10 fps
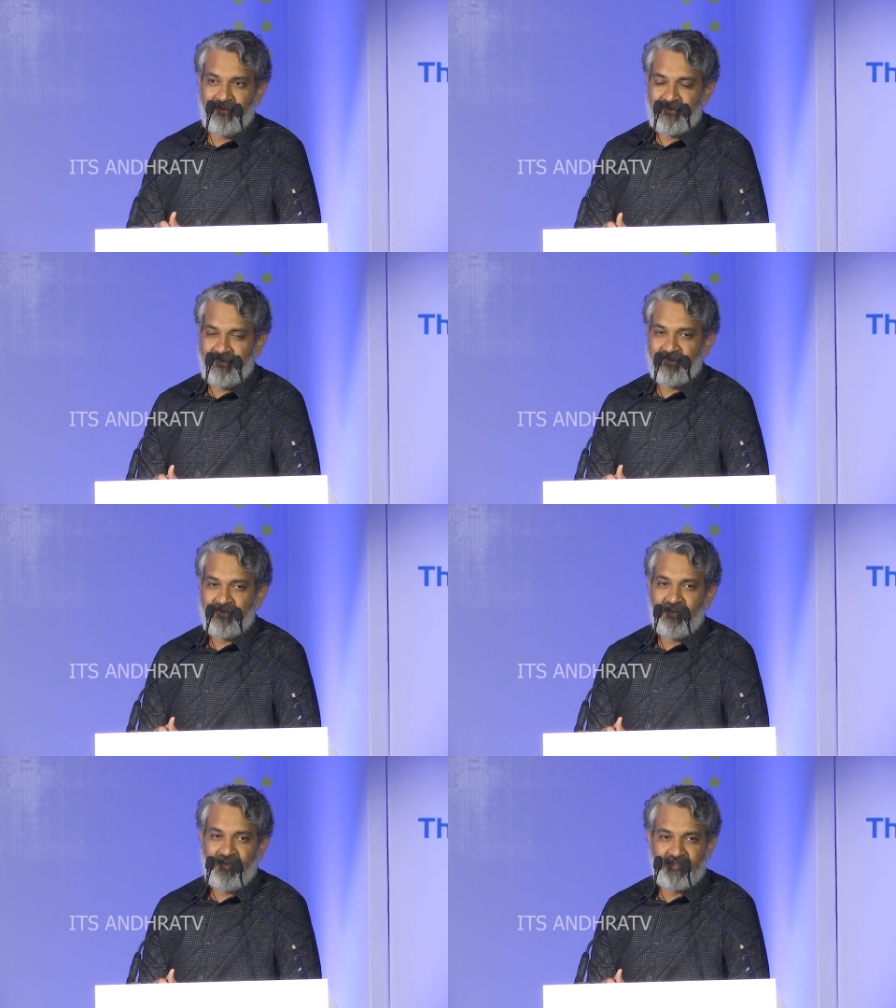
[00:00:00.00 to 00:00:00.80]

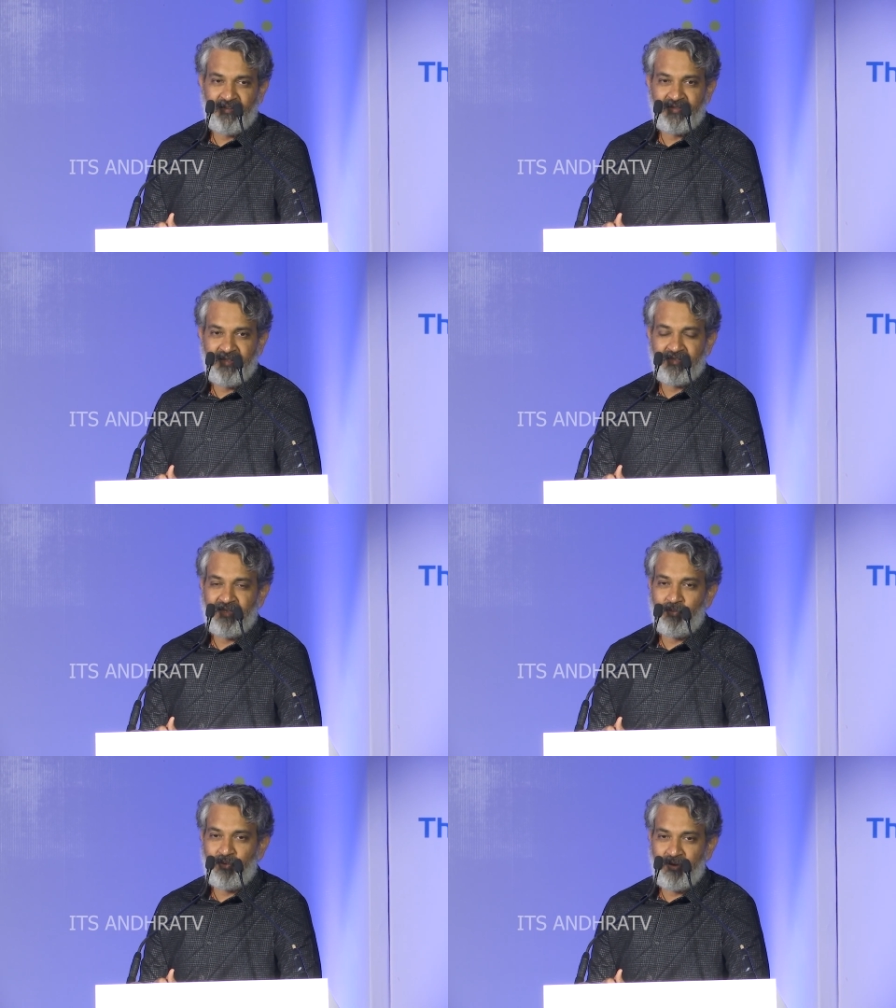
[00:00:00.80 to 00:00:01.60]
CSR, heads of
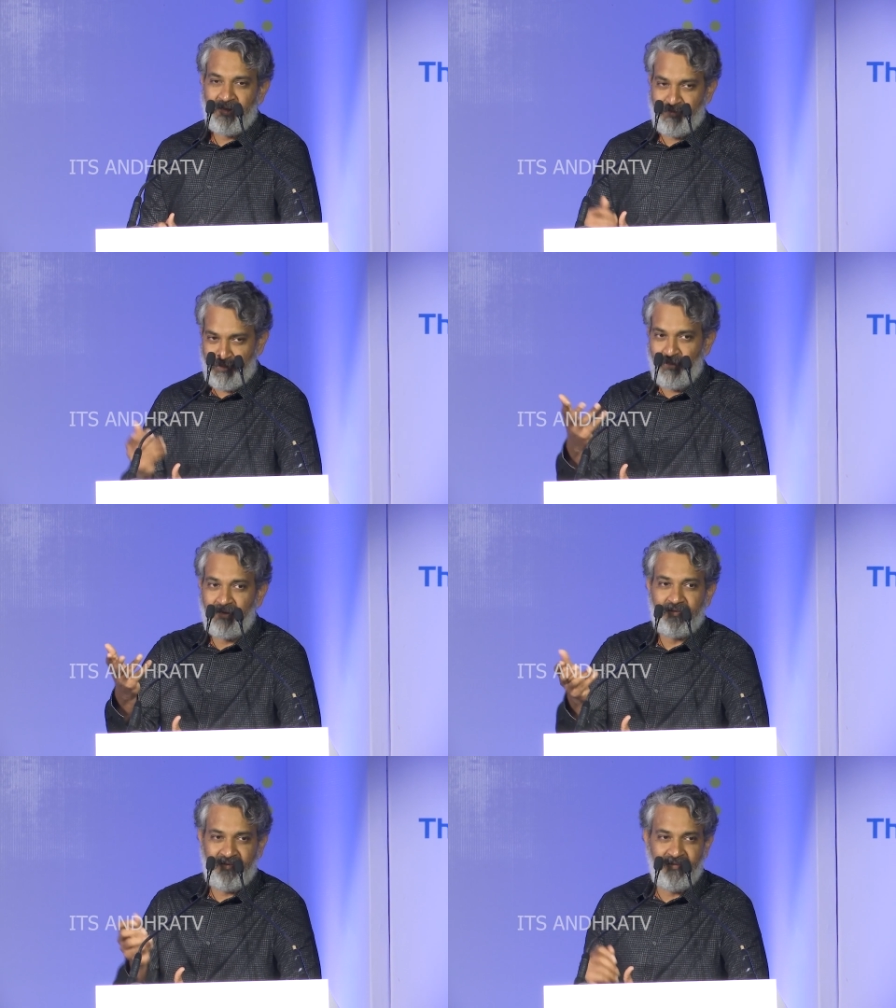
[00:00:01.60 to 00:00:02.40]
CSR programs who
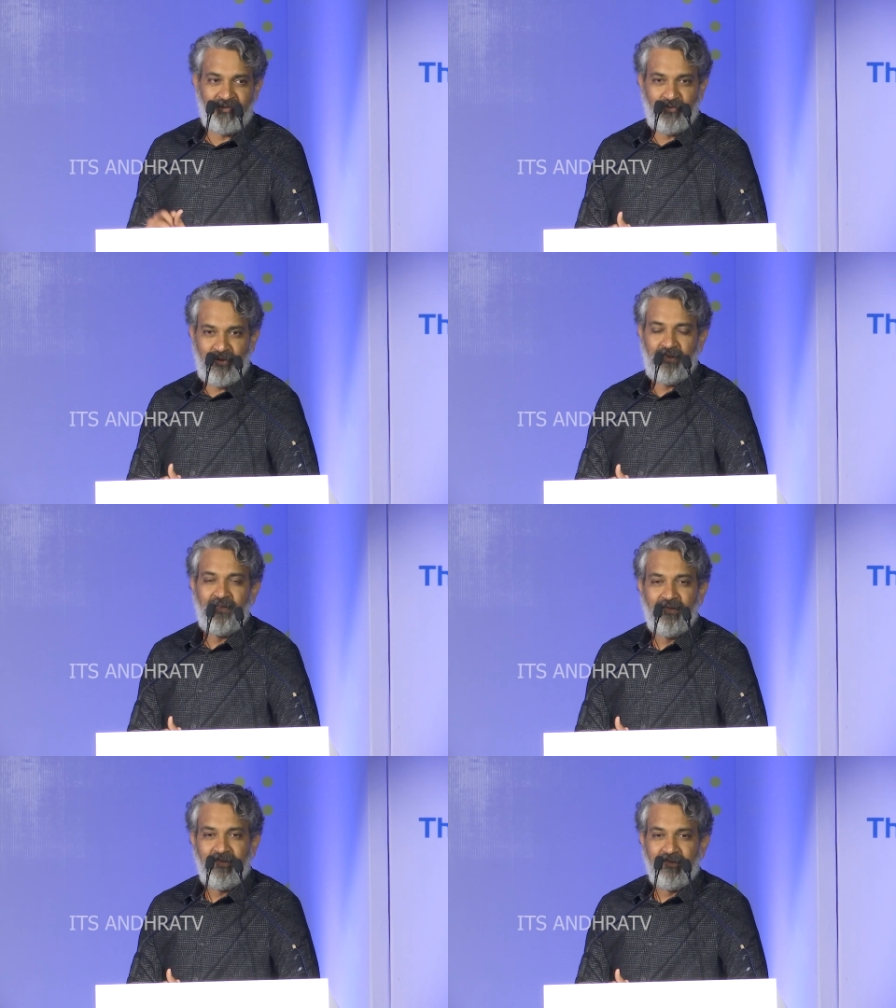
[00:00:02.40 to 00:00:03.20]
are here
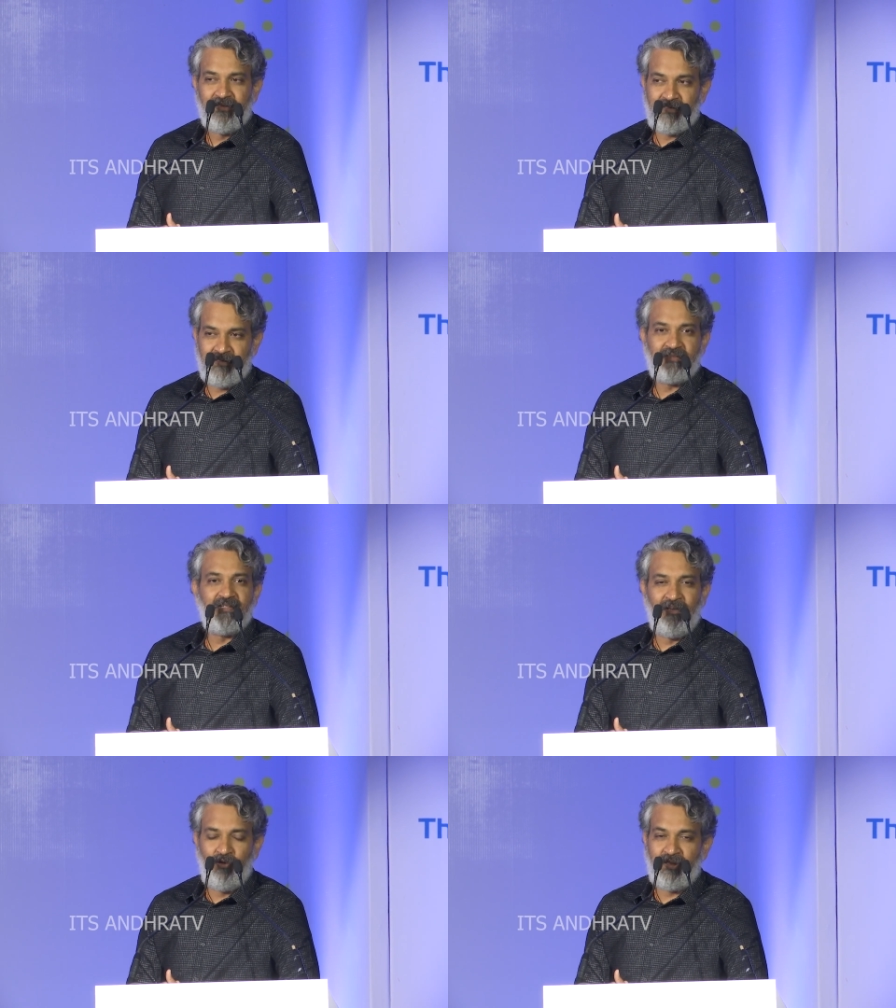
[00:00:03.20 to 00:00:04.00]
today. Sirs,
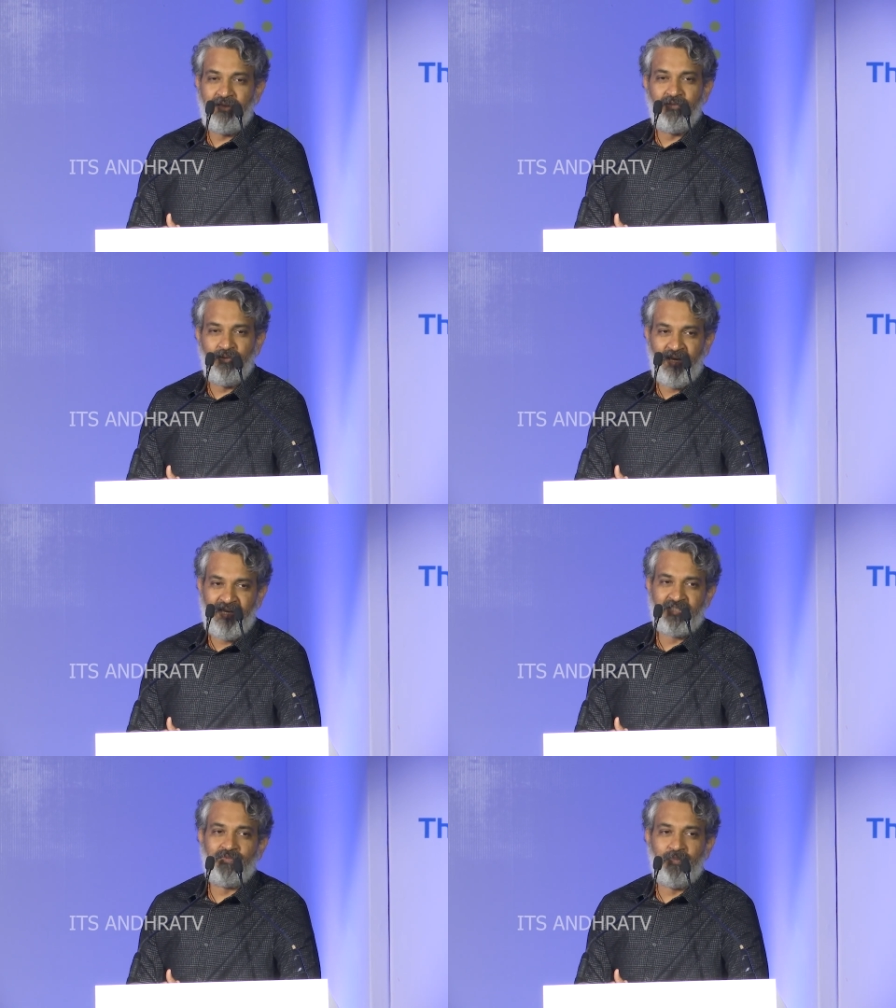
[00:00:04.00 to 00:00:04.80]
I look at you
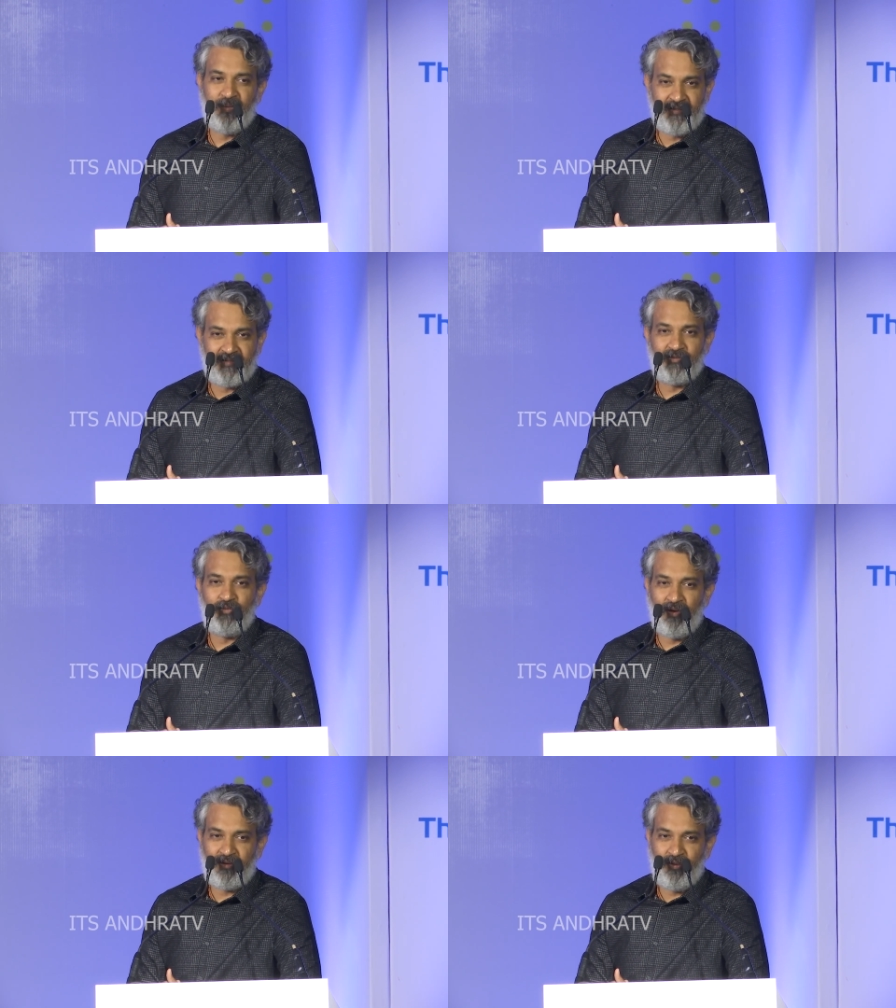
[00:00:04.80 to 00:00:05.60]
as weapons
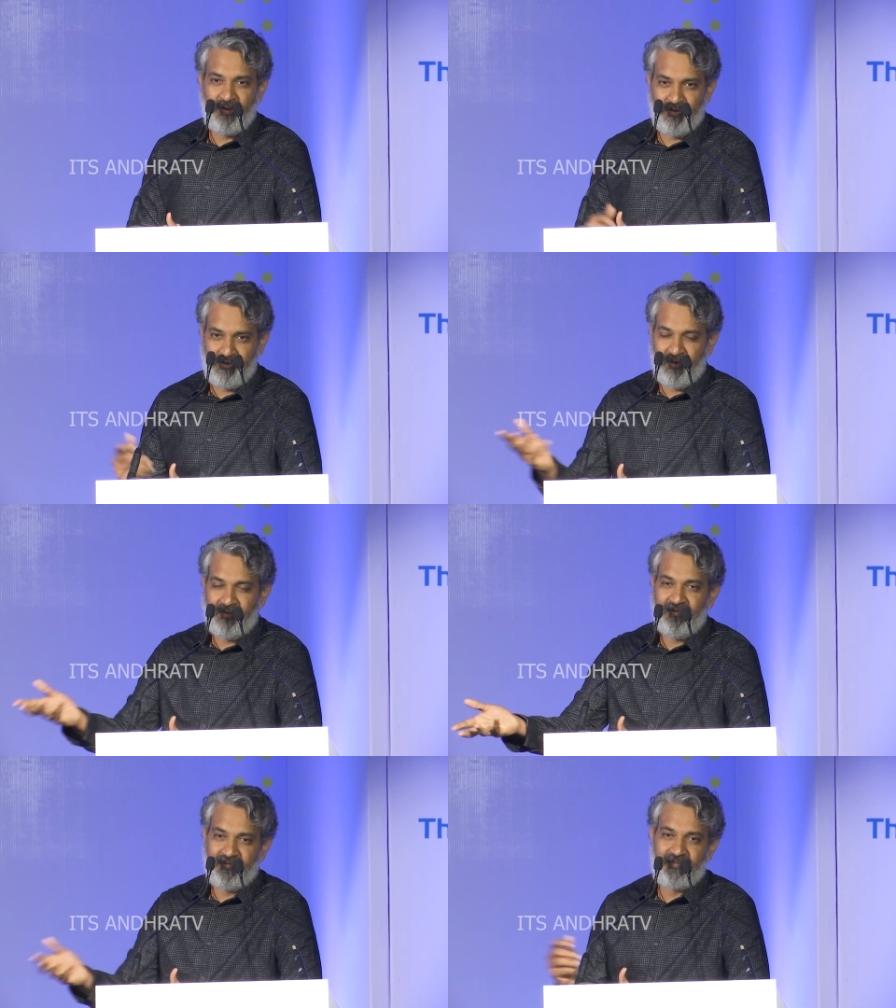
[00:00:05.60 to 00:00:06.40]
who are going to
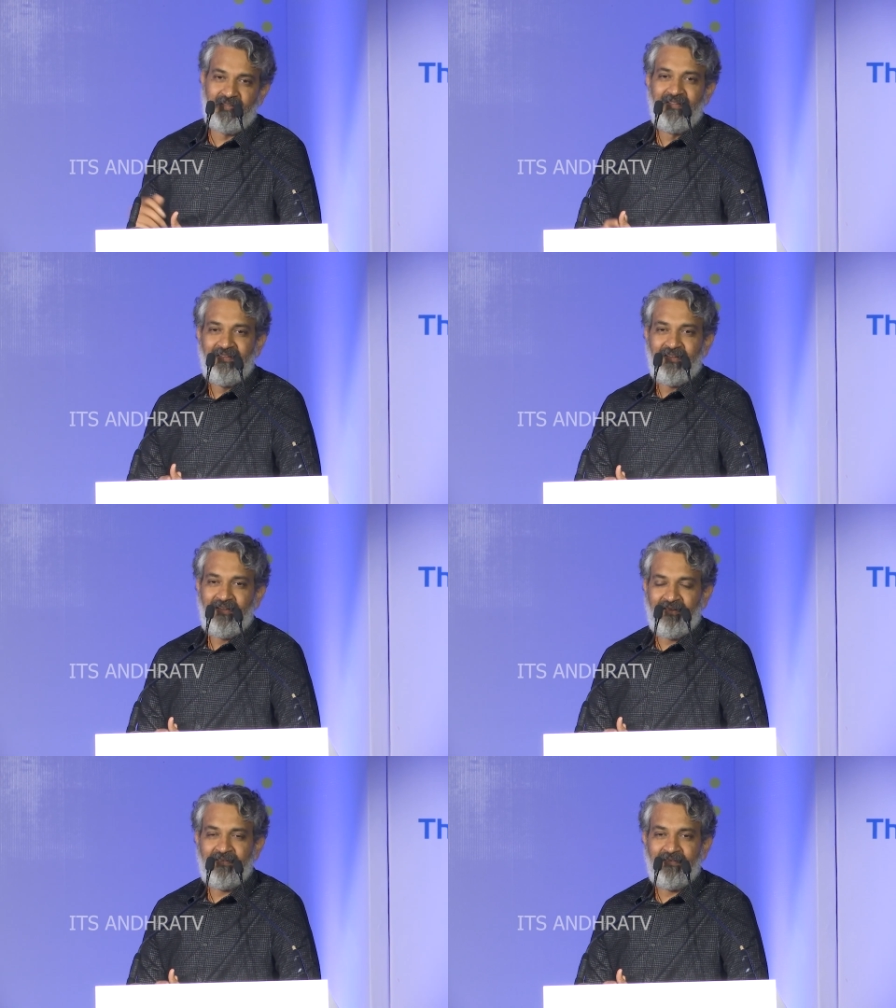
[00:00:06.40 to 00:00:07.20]
join this
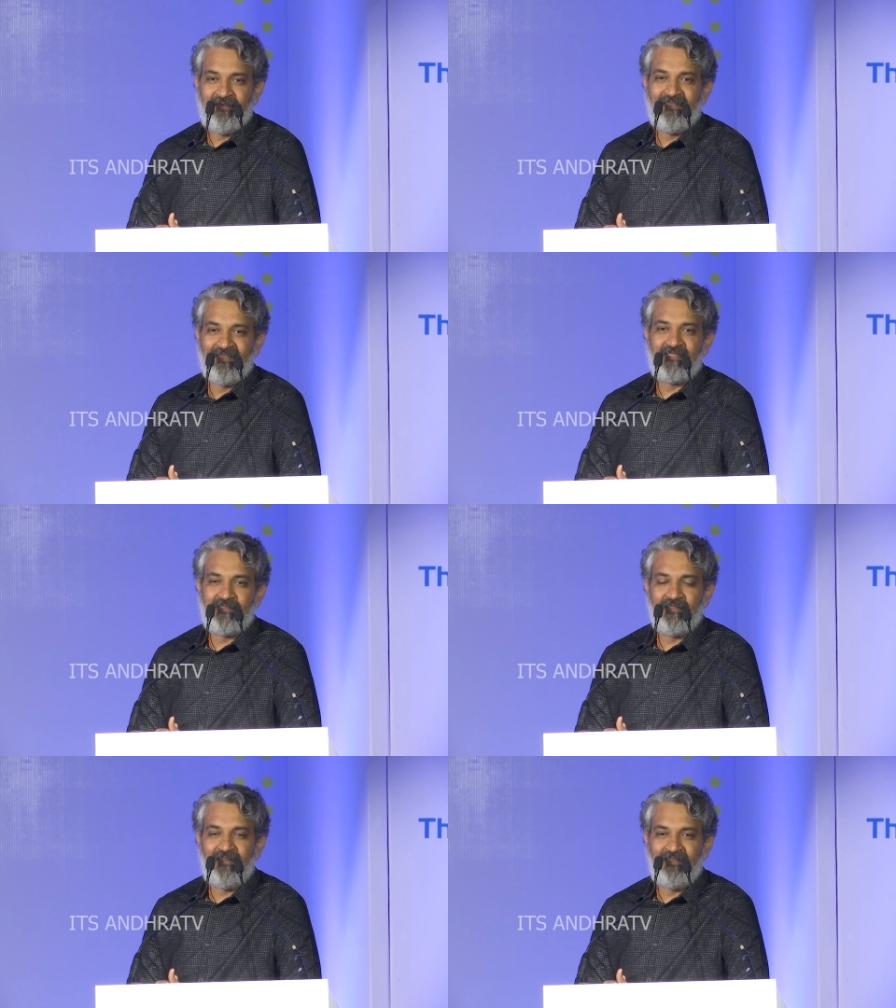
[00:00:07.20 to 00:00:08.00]

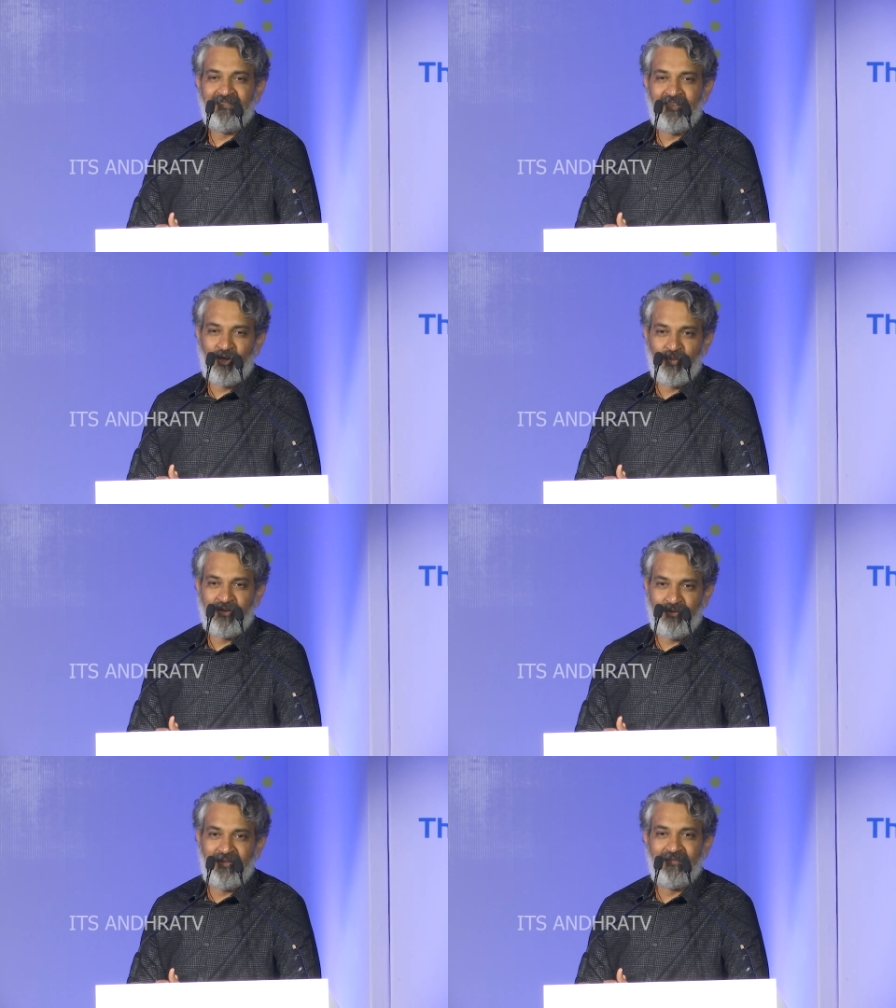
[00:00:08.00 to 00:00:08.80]
dharma
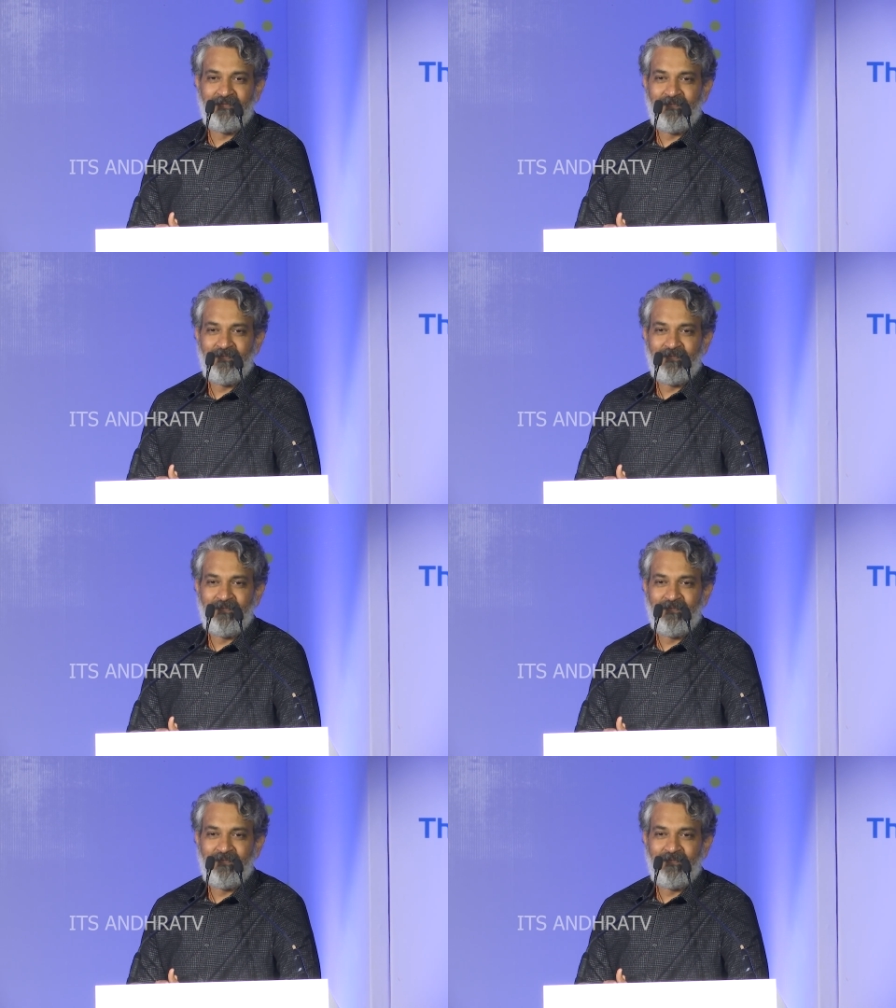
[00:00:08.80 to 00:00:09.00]
yutha,